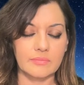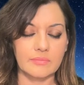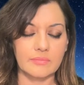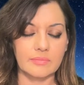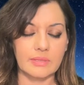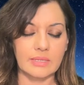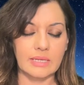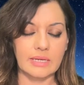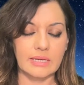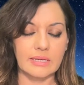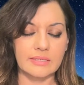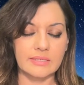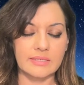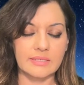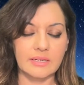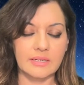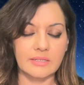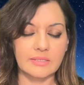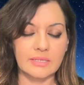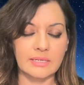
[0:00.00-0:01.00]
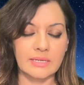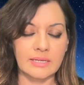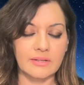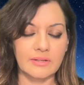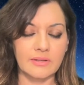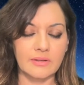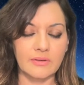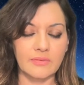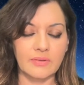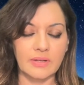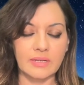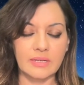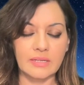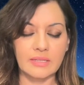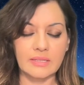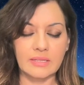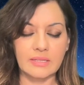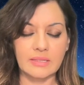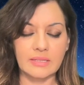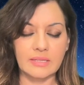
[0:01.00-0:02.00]
And start to let go of
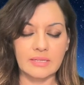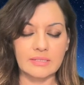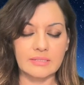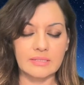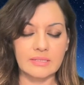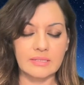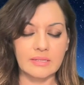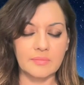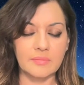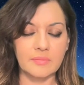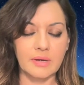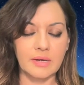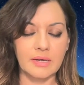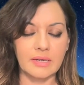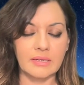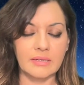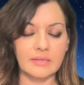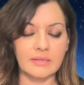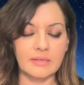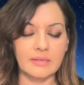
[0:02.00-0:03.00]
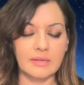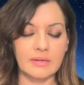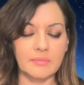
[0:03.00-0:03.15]
anything that's in the mind and